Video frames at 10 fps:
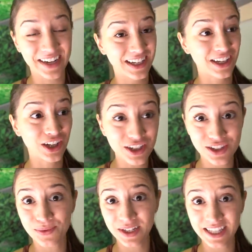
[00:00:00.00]
It
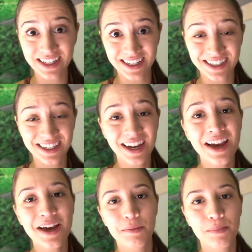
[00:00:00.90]
looks really good,
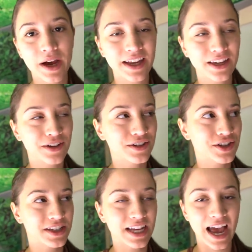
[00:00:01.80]
but you're
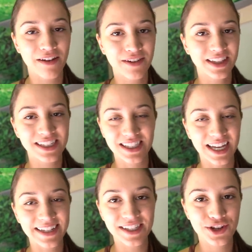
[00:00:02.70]
just having these
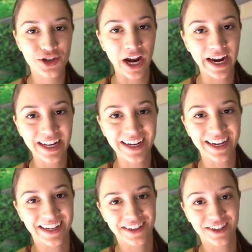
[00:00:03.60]
lights shining
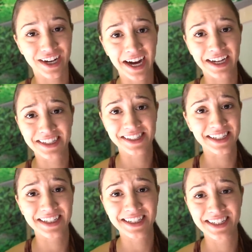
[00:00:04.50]
in your eyes
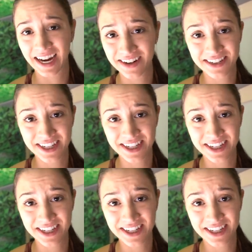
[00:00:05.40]
the entire